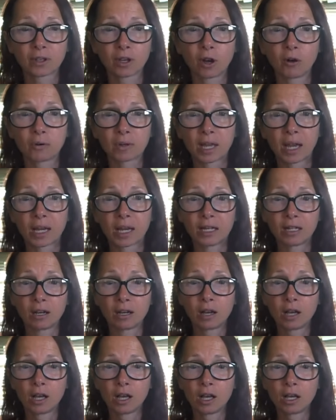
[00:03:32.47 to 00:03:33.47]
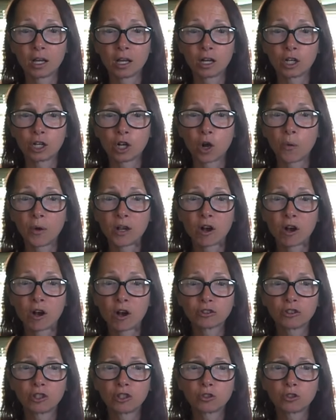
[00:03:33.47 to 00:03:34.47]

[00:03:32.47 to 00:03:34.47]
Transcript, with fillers: okay going on to the